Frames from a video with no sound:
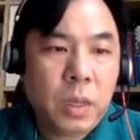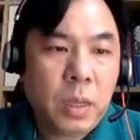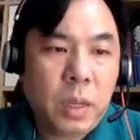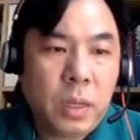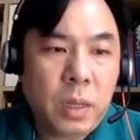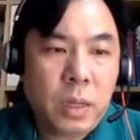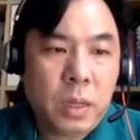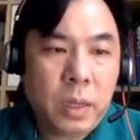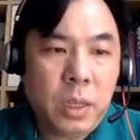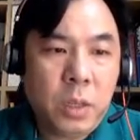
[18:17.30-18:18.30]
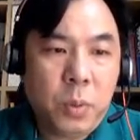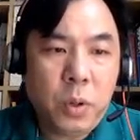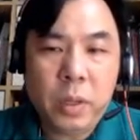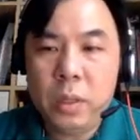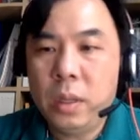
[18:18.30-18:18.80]
And then at this
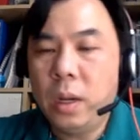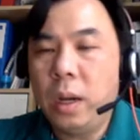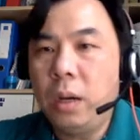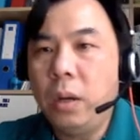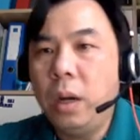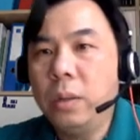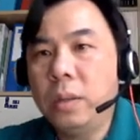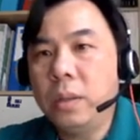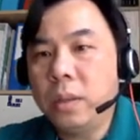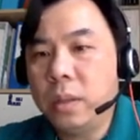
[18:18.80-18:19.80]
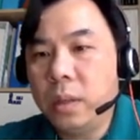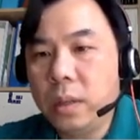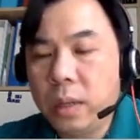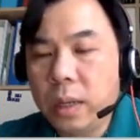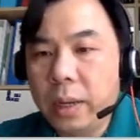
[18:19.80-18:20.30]
point, how does a
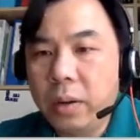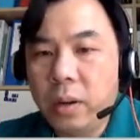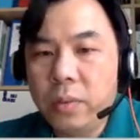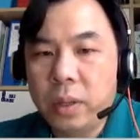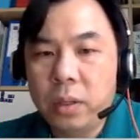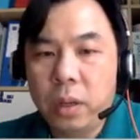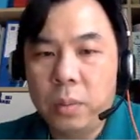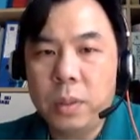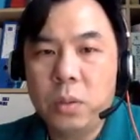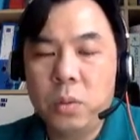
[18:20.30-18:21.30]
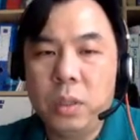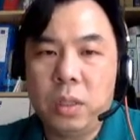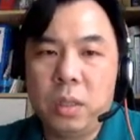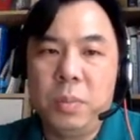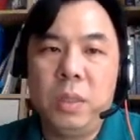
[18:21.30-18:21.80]
line graph actually help us to
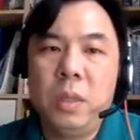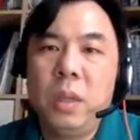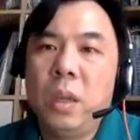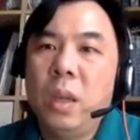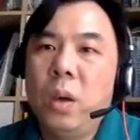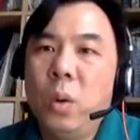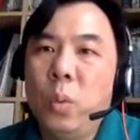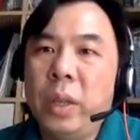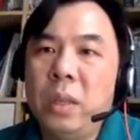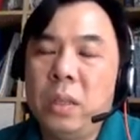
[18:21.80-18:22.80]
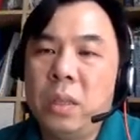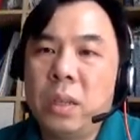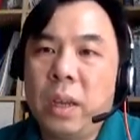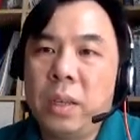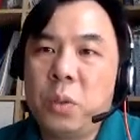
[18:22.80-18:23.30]
determine whether this
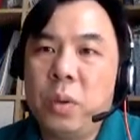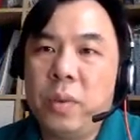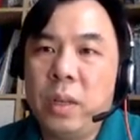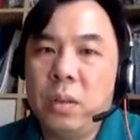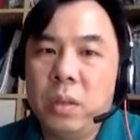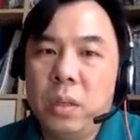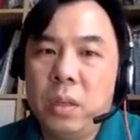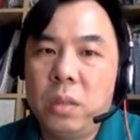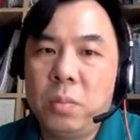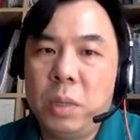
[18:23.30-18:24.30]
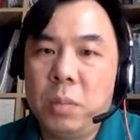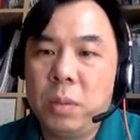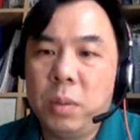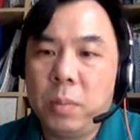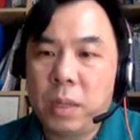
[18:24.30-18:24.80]
chi-square value is
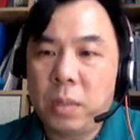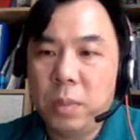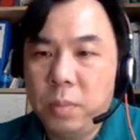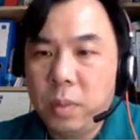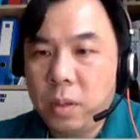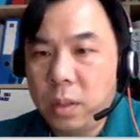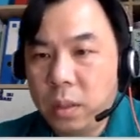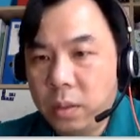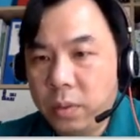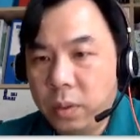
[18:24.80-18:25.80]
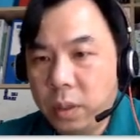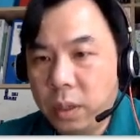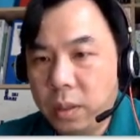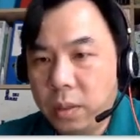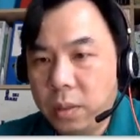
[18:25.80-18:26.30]
minimum or maximum? All right, now if you look
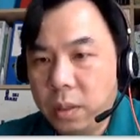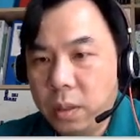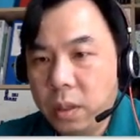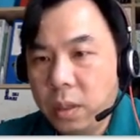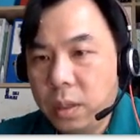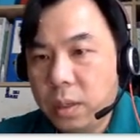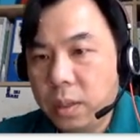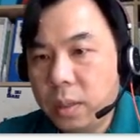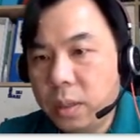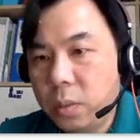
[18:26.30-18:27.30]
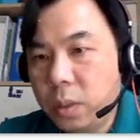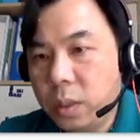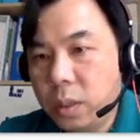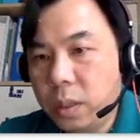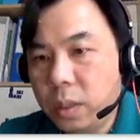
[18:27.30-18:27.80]
at this, this one
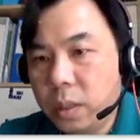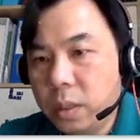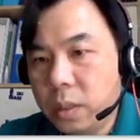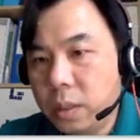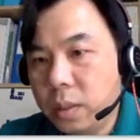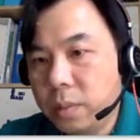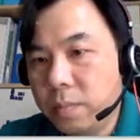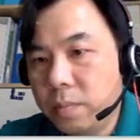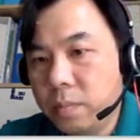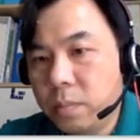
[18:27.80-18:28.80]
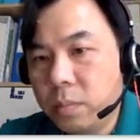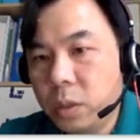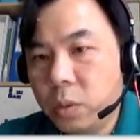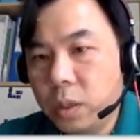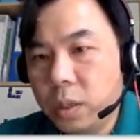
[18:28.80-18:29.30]
is
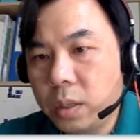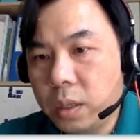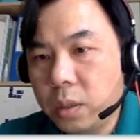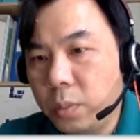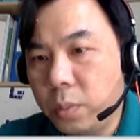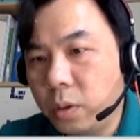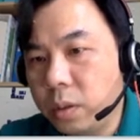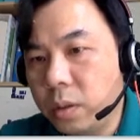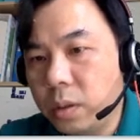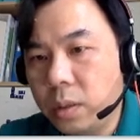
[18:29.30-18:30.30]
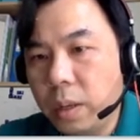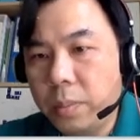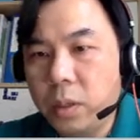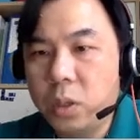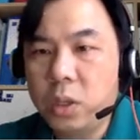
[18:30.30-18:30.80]
actually positive. Let
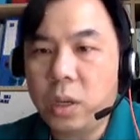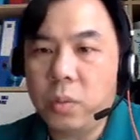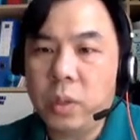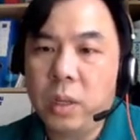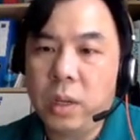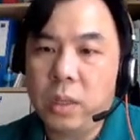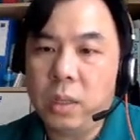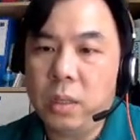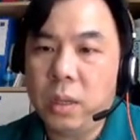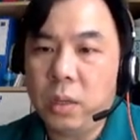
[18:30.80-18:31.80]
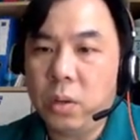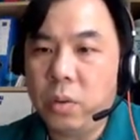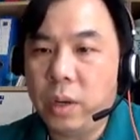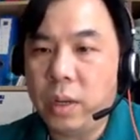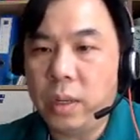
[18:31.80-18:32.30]
me check whether I did that
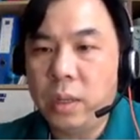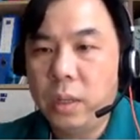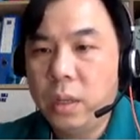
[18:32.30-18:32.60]
correctly.